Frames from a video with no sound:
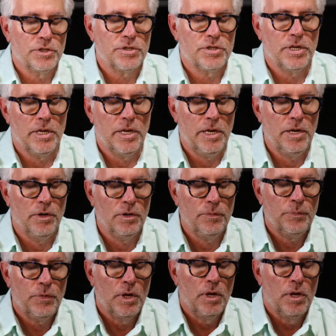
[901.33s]
see here.
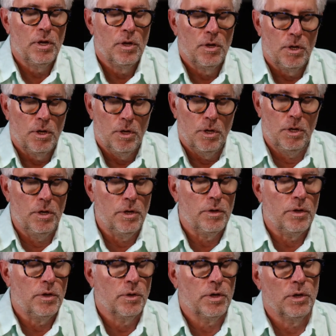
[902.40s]

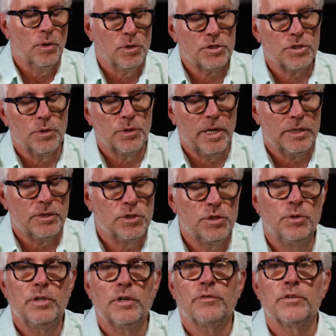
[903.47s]
You can also get
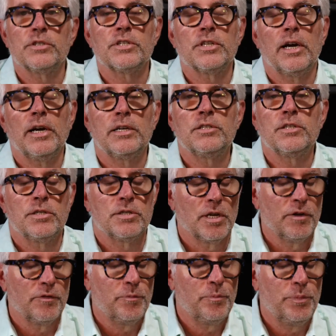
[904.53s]
2 different sizes
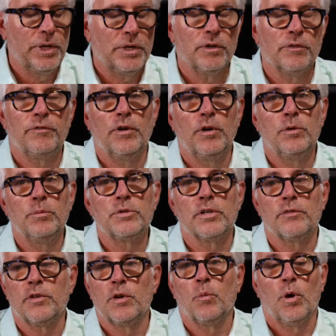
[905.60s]
of bigger foams
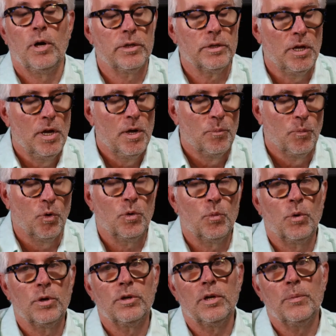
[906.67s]
if you want more
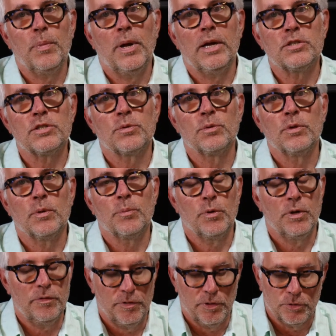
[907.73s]
water to pass through the
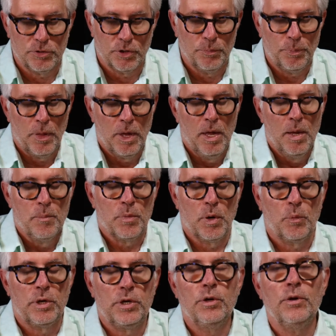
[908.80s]
pre-filter. But
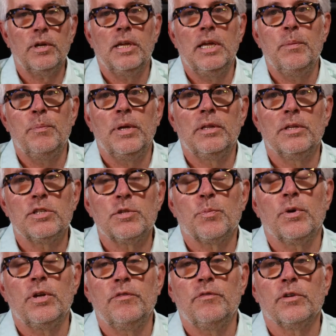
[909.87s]
when you're keeping this
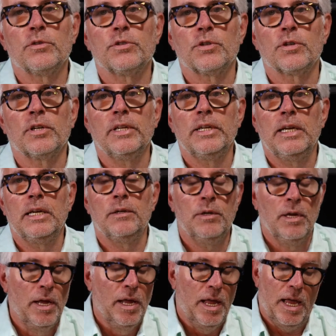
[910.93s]
pre-filter clean,
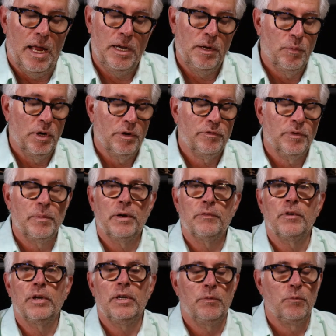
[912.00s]
anywhere from
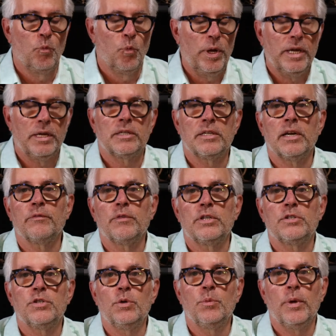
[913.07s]
every week to every
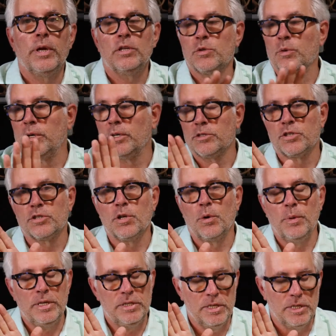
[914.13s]
2 weeks, when it's so
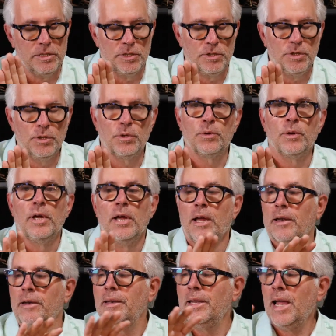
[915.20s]
easy to do,
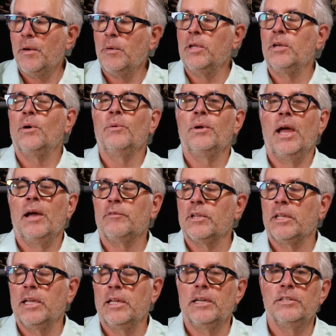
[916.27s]
now you don't have to
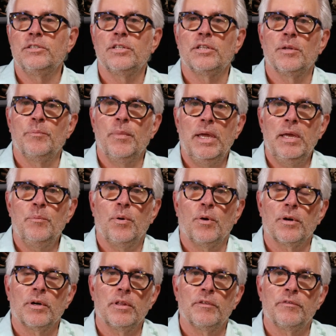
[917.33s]
get into the main
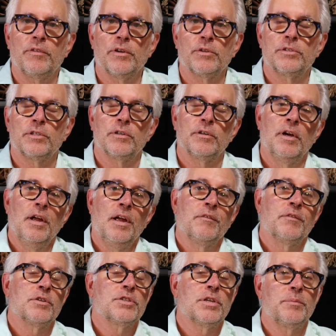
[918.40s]
part of the filter
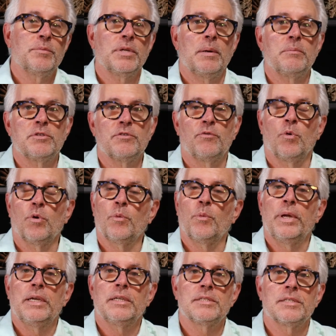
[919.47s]
for sometimes 4
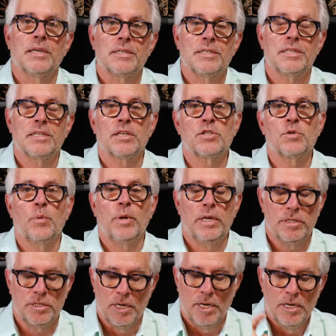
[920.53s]
weeks, 6
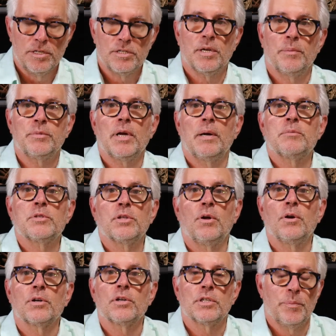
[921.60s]
weeks, sometimes
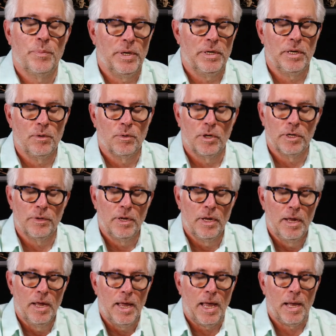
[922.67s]
longer, depending on
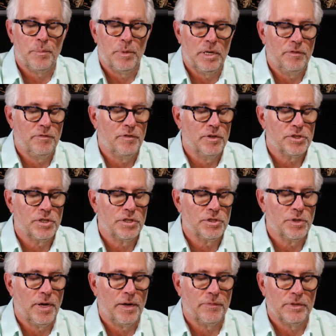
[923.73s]
how many fish that
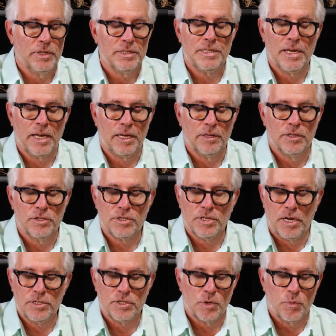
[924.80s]
you have in the tank and the
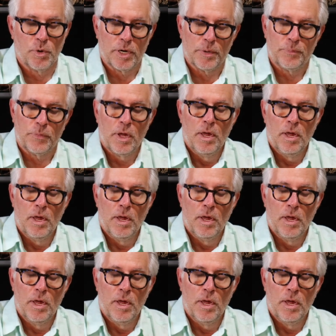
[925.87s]
size aquarium.